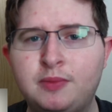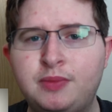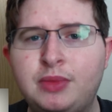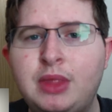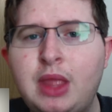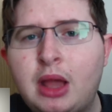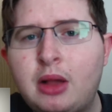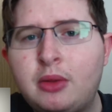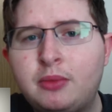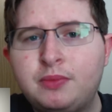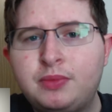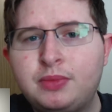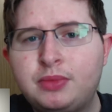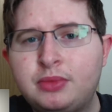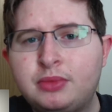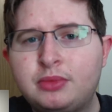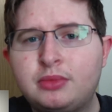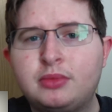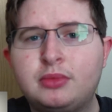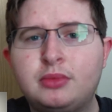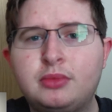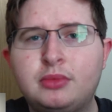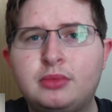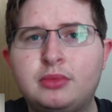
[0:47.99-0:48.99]
Now,
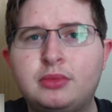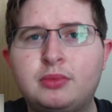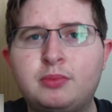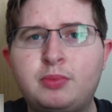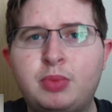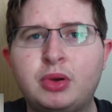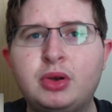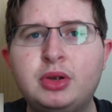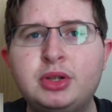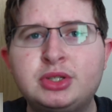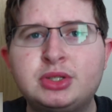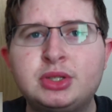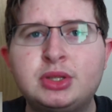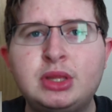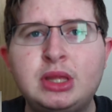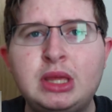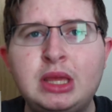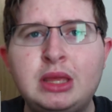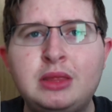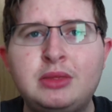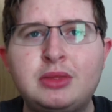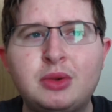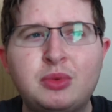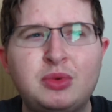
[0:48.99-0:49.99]

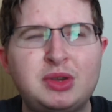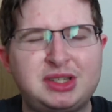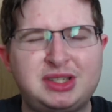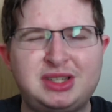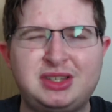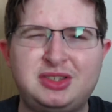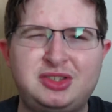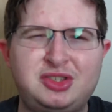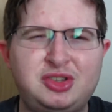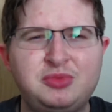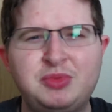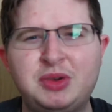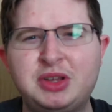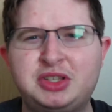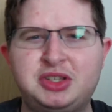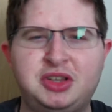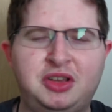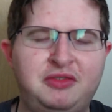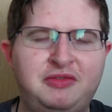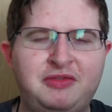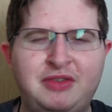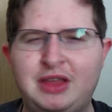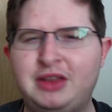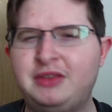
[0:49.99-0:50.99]
personally, there wasn't too much
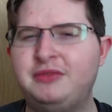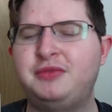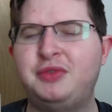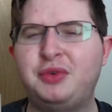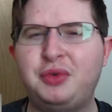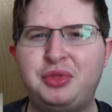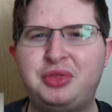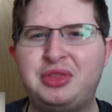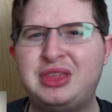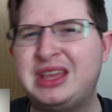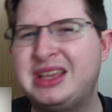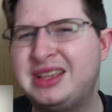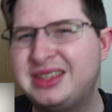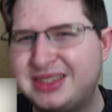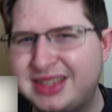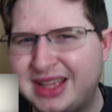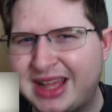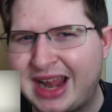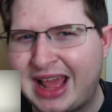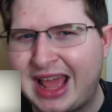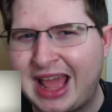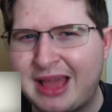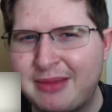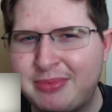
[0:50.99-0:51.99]
eventful things
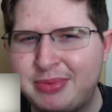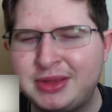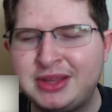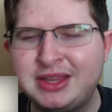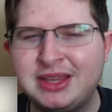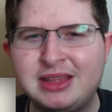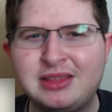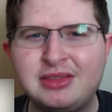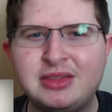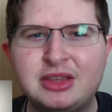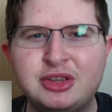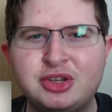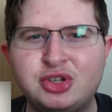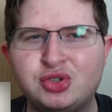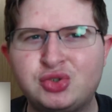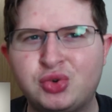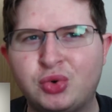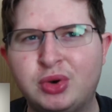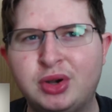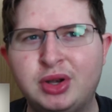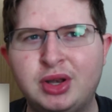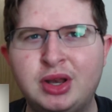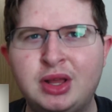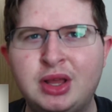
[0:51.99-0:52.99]
that happened in this
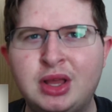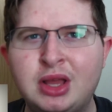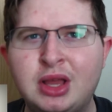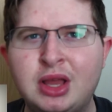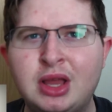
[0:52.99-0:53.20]
short